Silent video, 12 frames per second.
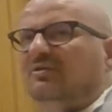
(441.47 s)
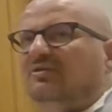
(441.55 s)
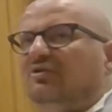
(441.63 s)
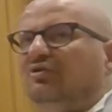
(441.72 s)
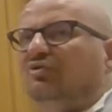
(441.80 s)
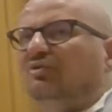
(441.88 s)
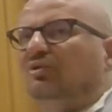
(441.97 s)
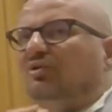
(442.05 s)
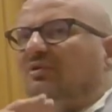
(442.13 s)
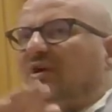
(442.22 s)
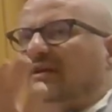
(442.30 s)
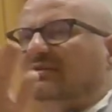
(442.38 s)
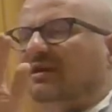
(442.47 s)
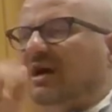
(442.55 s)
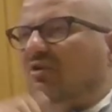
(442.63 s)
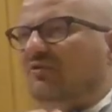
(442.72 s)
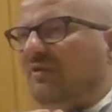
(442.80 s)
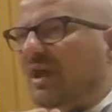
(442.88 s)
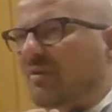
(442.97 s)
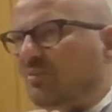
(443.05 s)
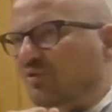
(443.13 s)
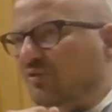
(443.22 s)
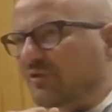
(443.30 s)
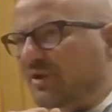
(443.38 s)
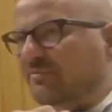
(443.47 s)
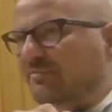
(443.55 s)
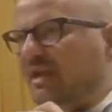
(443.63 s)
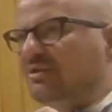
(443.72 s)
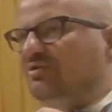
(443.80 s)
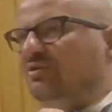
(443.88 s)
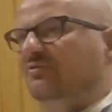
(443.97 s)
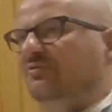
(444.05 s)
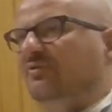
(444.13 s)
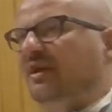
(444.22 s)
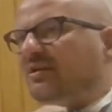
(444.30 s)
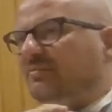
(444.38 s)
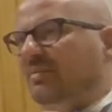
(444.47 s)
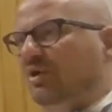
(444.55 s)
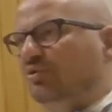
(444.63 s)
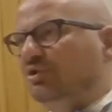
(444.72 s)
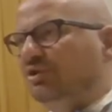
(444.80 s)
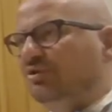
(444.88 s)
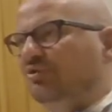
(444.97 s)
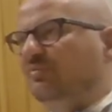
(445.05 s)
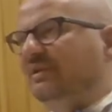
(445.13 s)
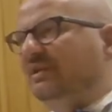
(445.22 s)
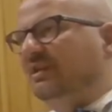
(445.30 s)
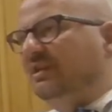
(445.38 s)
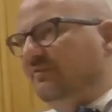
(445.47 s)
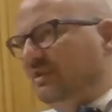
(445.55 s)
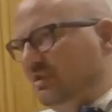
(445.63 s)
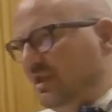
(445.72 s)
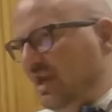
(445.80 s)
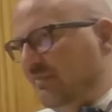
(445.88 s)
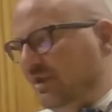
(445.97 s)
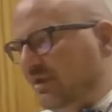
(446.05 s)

you look at how they move, and based on their motion, you predict what's happening